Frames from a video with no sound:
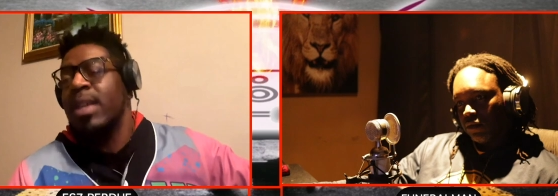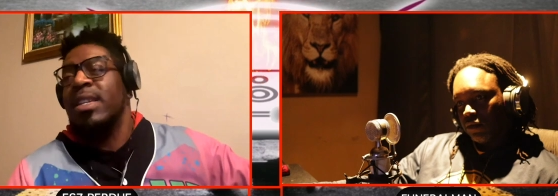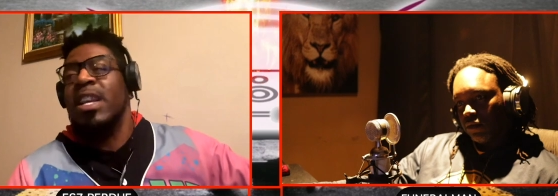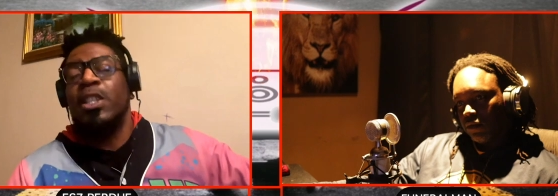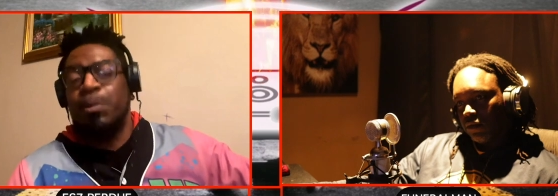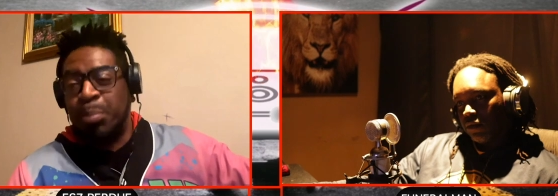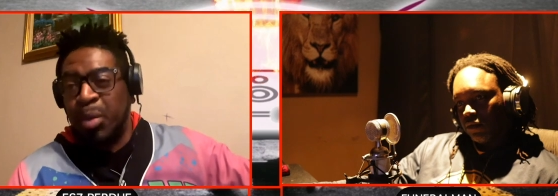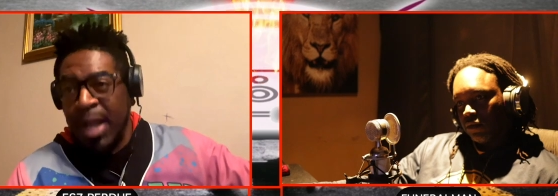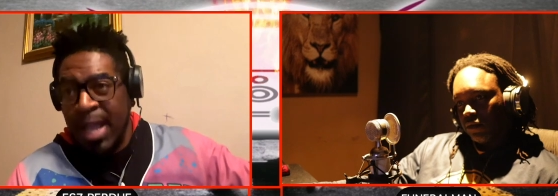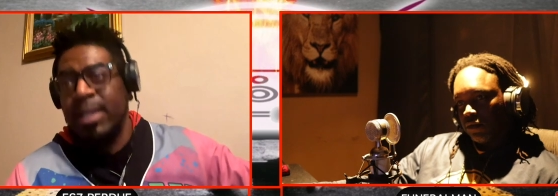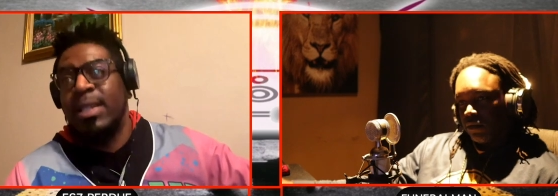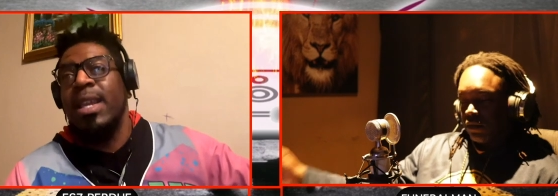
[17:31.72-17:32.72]
Speaker 1: There's
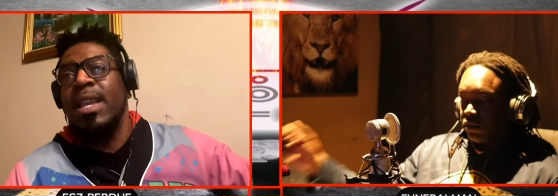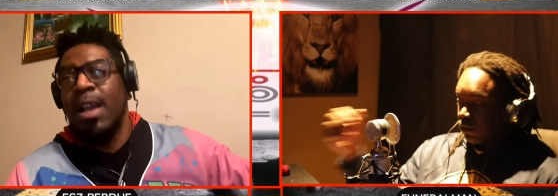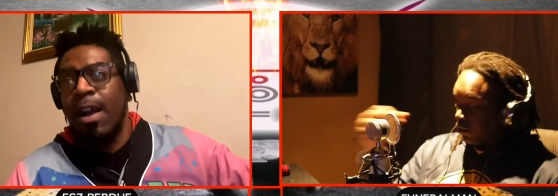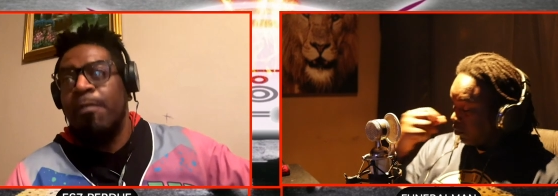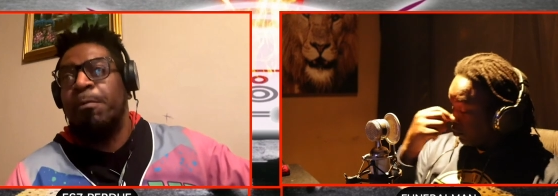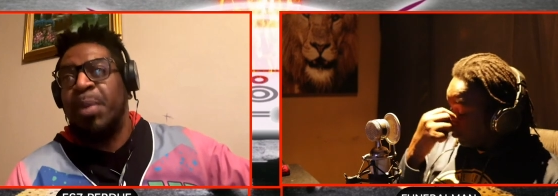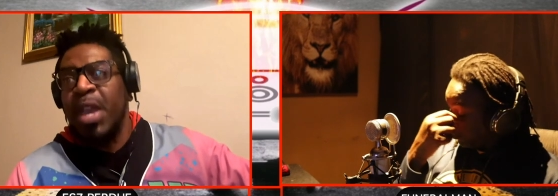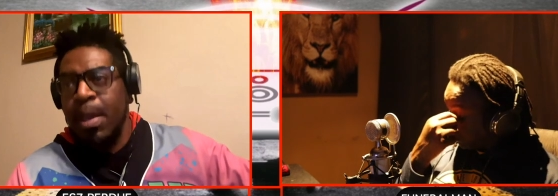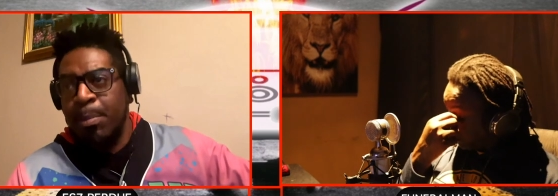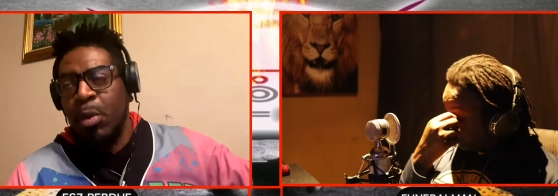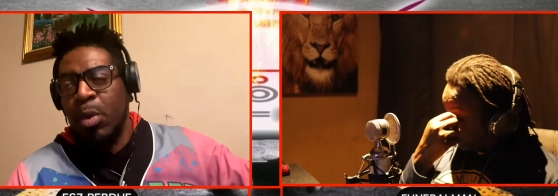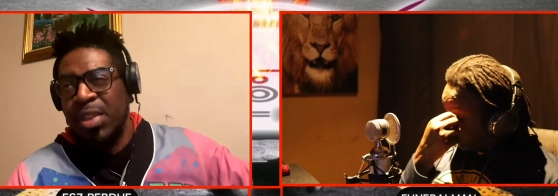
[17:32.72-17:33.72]
plenty of
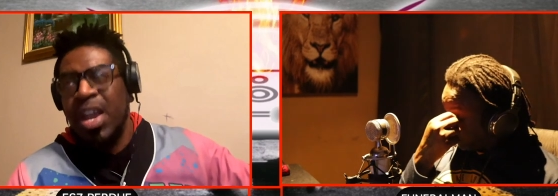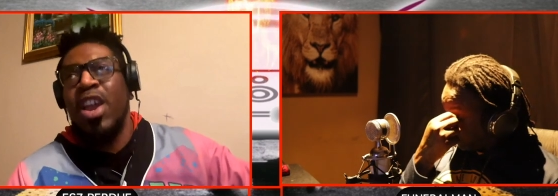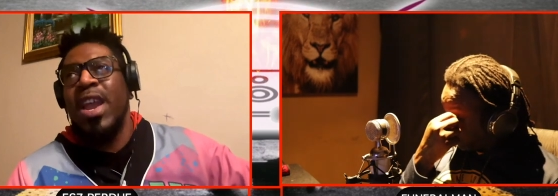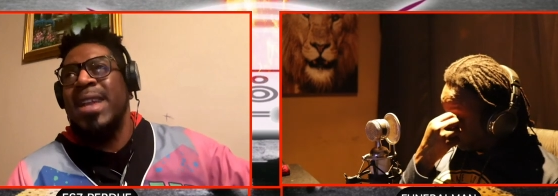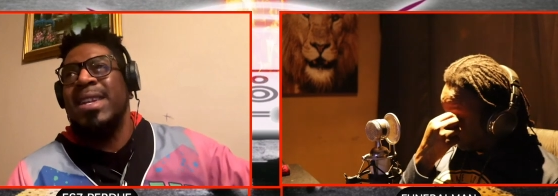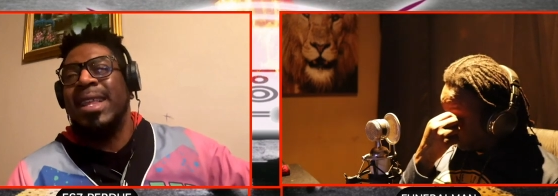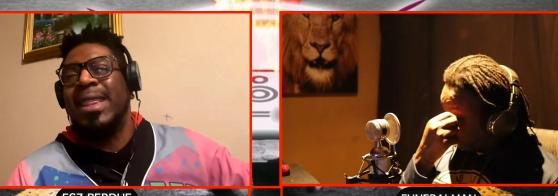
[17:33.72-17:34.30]
people, they're in the